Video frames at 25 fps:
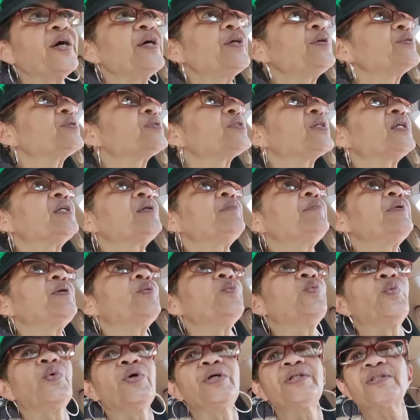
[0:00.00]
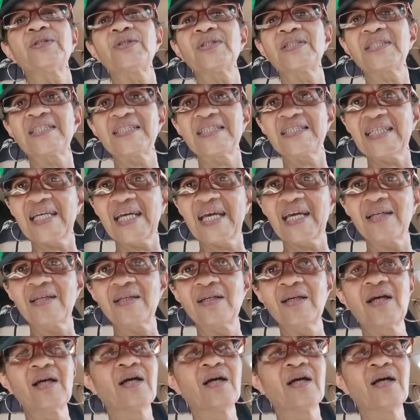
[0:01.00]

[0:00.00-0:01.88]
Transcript: you telling me where to sit?